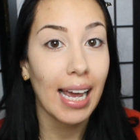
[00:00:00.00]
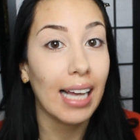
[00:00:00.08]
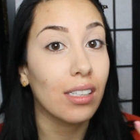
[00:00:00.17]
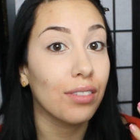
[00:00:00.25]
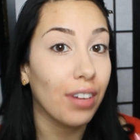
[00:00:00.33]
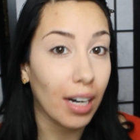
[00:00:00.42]

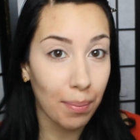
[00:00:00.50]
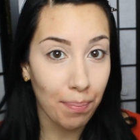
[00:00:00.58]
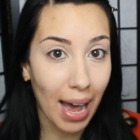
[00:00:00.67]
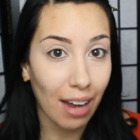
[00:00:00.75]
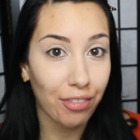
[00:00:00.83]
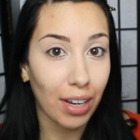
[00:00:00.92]
It's a very
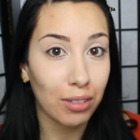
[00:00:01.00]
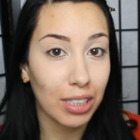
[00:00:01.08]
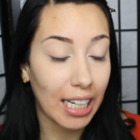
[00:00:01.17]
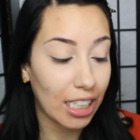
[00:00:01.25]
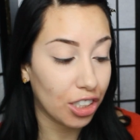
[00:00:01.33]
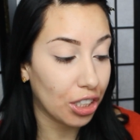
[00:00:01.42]
matte
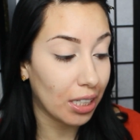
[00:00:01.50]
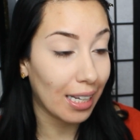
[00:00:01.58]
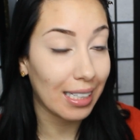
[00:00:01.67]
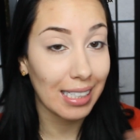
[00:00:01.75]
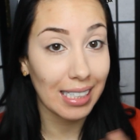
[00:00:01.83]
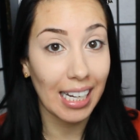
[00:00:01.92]
foundation.
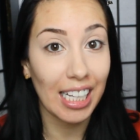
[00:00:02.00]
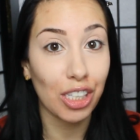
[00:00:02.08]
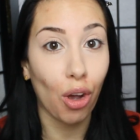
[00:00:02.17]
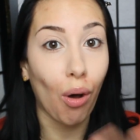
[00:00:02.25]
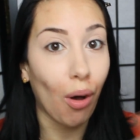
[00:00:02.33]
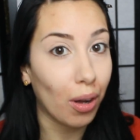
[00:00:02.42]
It stays
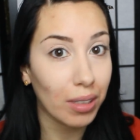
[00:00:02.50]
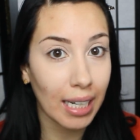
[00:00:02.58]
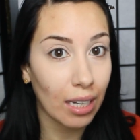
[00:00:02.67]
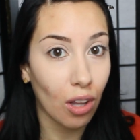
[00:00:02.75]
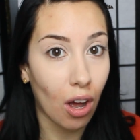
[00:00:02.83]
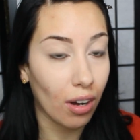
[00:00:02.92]
all
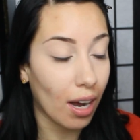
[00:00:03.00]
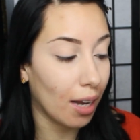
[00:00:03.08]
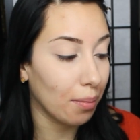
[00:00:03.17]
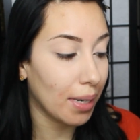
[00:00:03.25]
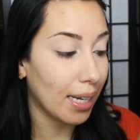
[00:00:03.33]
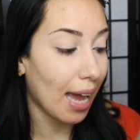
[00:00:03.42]
day long
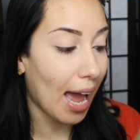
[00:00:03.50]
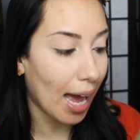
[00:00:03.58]
on me.